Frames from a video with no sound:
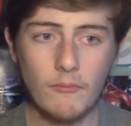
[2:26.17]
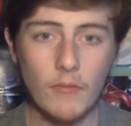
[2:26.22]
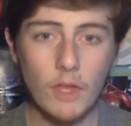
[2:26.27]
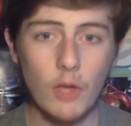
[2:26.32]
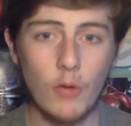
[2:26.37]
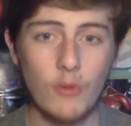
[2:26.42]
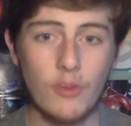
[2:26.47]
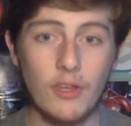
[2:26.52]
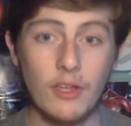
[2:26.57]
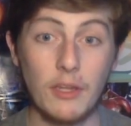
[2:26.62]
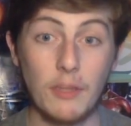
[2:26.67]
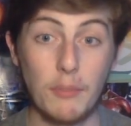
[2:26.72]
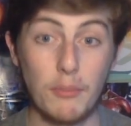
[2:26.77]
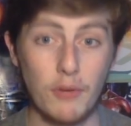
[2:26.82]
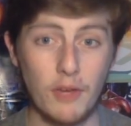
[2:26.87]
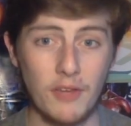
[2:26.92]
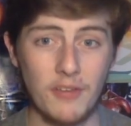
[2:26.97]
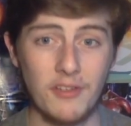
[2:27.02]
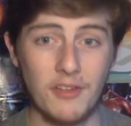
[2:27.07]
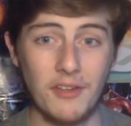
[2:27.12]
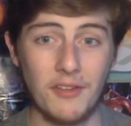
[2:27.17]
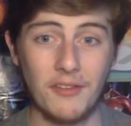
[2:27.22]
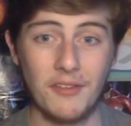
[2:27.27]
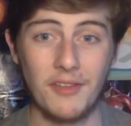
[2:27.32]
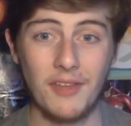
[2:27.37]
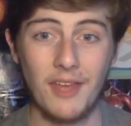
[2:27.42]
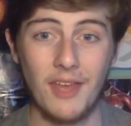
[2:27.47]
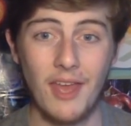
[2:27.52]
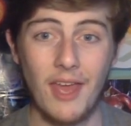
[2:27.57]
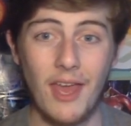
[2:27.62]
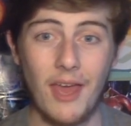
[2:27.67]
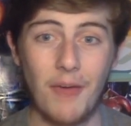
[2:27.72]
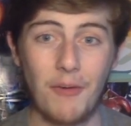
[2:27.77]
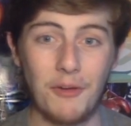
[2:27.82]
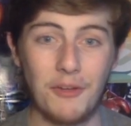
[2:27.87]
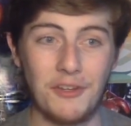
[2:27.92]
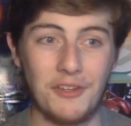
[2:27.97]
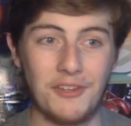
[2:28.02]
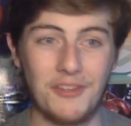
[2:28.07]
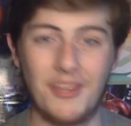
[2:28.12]
Who's now the president,
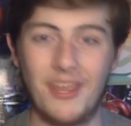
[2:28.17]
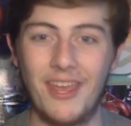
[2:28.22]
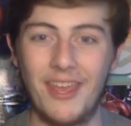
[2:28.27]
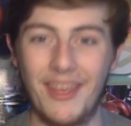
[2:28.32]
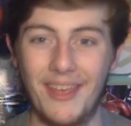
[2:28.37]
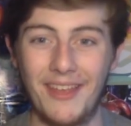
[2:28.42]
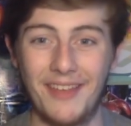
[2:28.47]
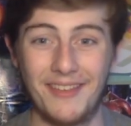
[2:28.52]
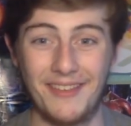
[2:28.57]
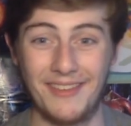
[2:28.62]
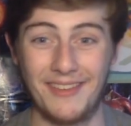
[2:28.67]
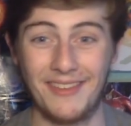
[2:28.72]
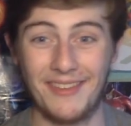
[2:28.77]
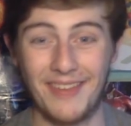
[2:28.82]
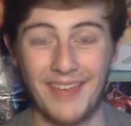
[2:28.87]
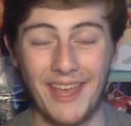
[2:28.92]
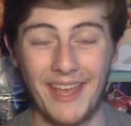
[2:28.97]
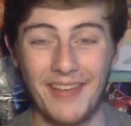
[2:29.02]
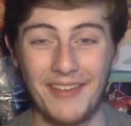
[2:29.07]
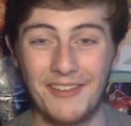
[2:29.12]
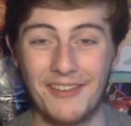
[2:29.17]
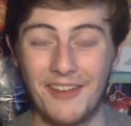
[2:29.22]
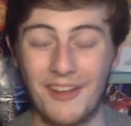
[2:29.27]
which is it's insane. She